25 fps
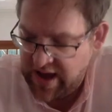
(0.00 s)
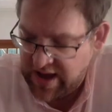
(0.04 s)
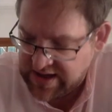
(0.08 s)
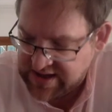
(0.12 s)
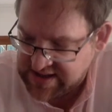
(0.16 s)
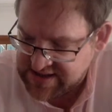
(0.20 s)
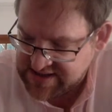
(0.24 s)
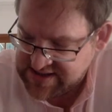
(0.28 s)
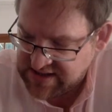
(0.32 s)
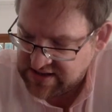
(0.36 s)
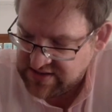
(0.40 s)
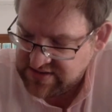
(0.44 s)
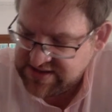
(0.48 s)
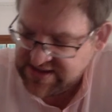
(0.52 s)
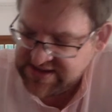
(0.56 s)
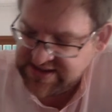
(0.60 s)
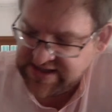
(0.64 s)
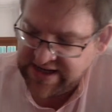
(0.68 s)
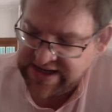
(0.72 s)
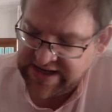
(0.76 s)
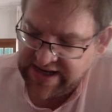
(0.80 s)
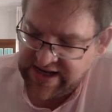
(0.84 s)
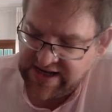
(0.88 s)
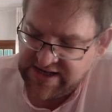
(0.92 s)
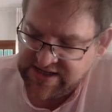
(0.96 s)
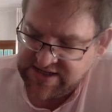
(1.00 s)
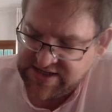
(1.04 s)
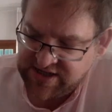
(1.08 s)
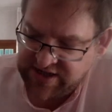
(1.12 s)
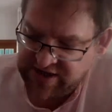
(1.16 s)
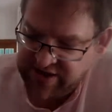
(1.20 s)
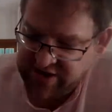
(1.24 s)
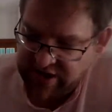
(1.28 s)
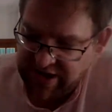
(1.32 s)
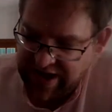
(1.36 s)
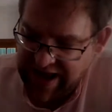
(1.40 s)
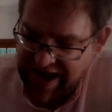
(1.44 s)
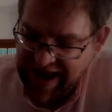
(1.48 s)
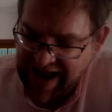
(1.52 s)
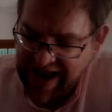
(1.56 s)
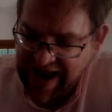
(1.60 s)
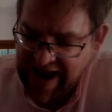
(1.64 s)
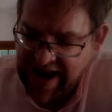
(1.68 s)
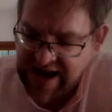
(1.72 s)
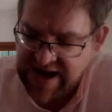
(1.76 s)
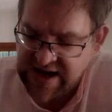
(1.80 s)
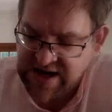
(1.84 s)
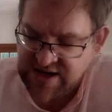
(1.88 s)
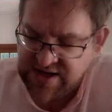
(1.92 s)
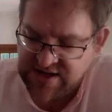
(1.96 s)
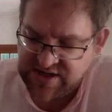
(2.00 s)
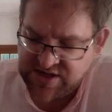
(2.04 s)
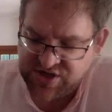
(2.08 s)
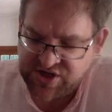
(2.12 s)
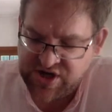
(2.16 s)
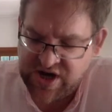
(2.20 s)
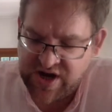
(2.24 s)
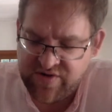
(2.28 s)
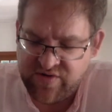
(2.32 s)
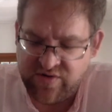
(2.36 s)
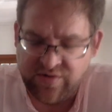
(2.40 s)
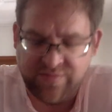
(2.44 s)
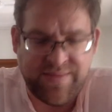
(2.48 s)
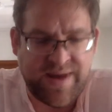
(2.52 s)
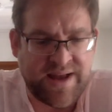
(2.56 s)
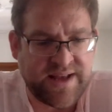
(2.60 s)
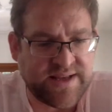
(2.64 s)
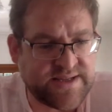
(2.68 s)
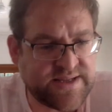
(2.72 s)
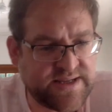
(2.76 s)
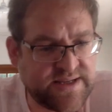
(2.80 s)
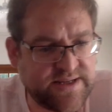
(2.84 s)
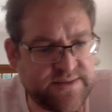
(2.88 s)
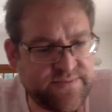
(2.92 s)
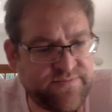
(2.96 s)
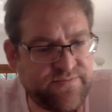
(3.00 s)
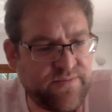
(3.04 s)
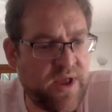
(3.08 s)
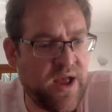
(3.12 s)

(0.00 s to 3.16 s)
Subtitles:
consultant in internal and general medicine.